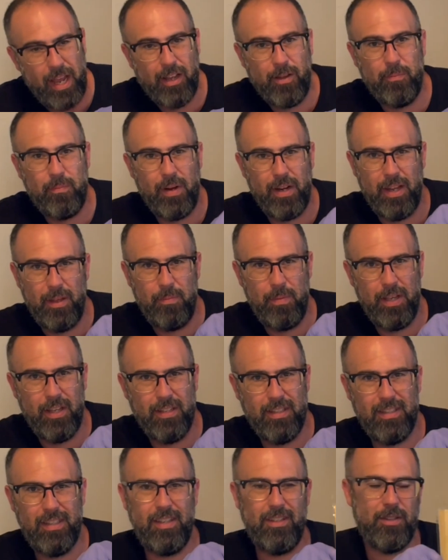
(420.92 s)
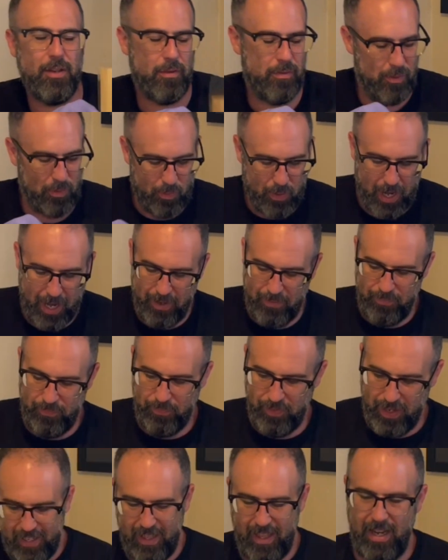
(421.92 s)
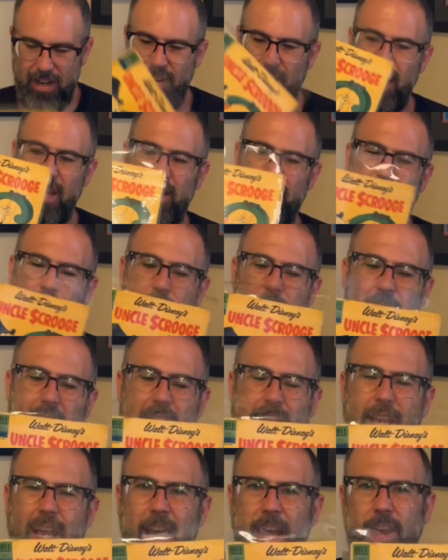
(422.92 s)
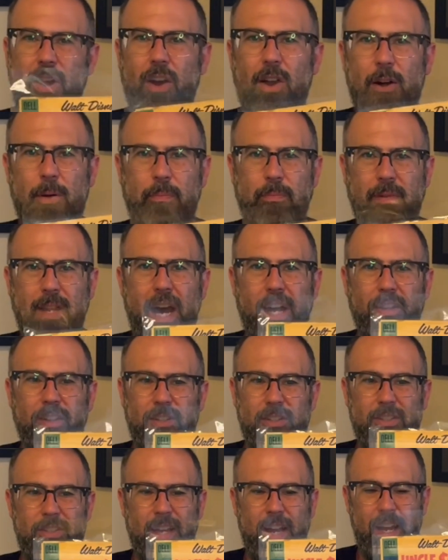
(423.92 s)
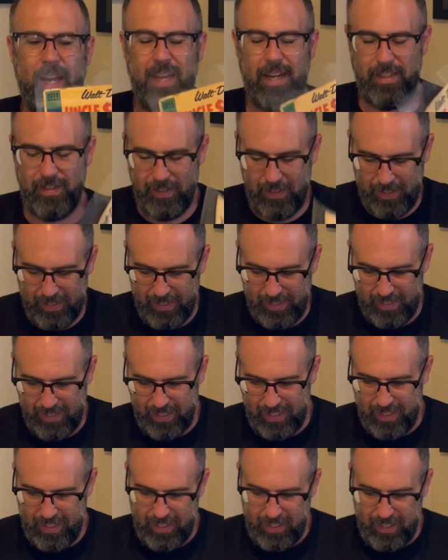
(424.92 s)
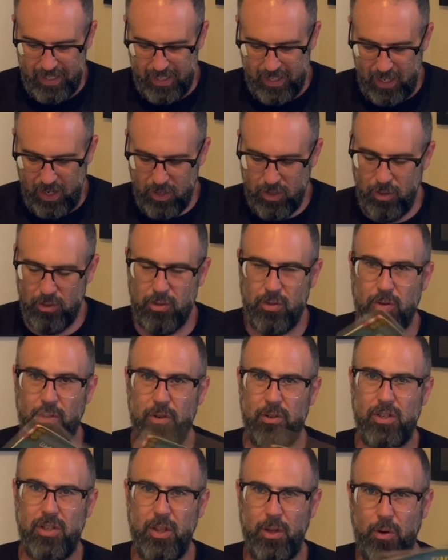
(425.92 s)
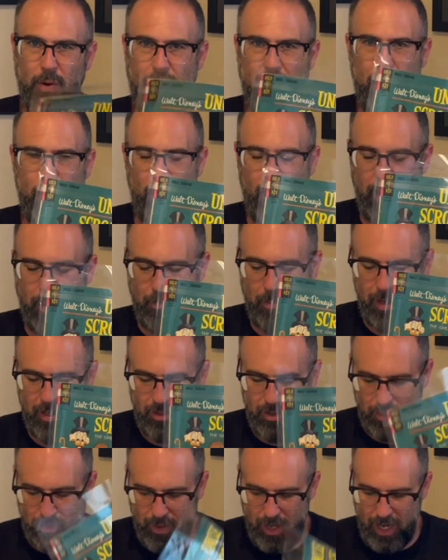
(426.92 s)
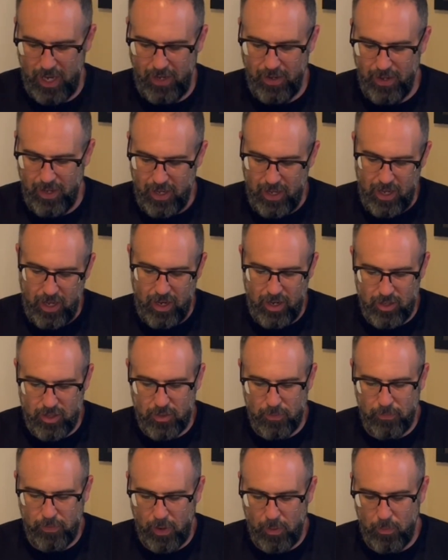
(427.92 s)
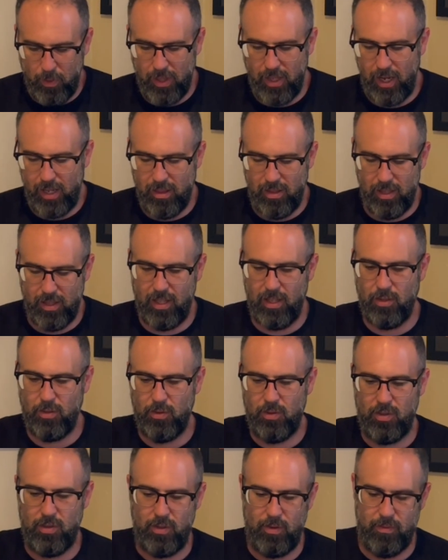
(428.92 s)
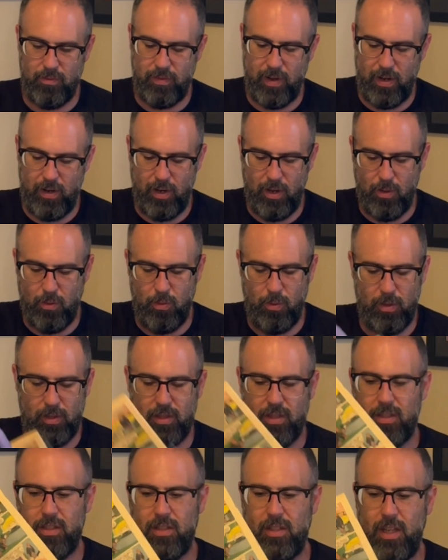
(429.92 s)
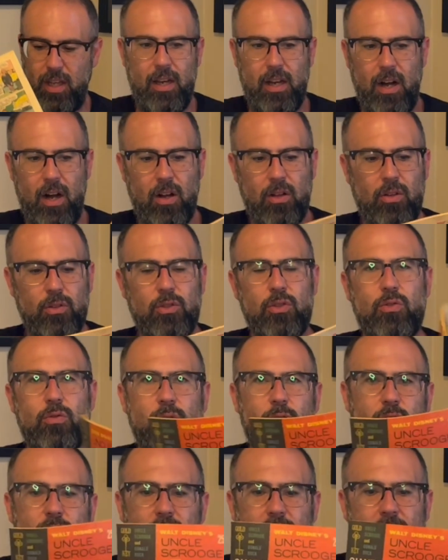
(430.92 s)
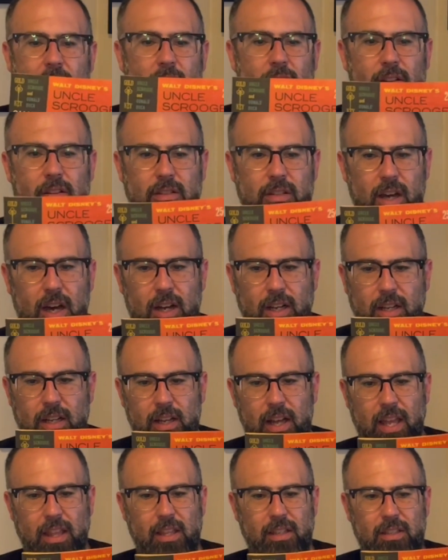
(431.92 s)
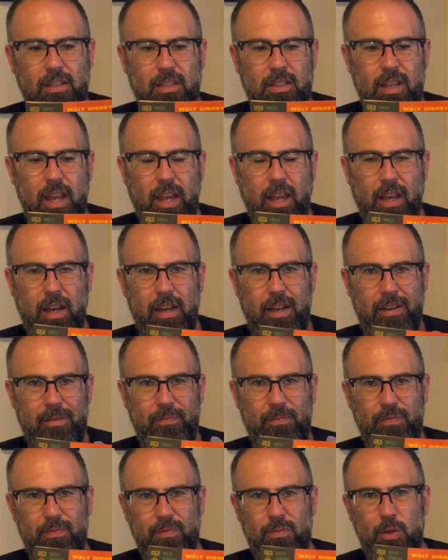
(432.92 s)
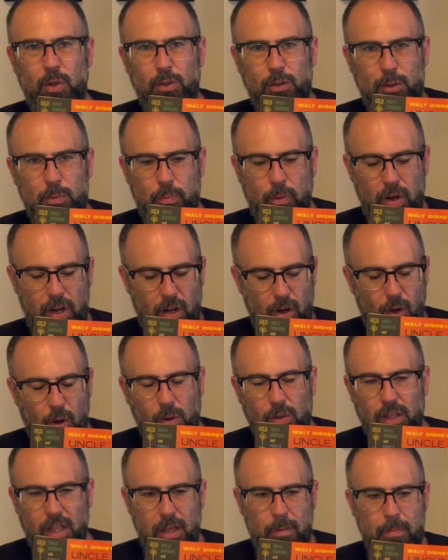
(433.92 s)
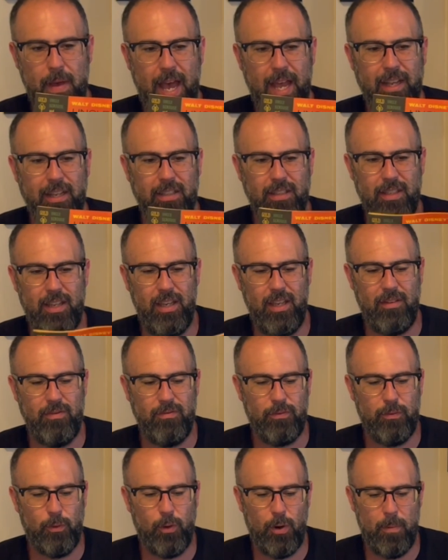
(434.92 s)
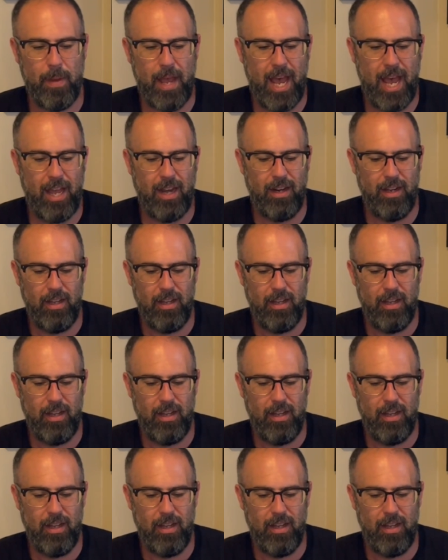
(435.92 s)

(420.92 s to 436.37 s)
of money because he's overweight. There he is playing a harp dollar sign. Uncle Scrooge and the Great Wig Mystery. Here's a fun one. I thought this was very cool to see. Uncle Scrooge and Donald Duck. And this is like a newsprint only magazine format.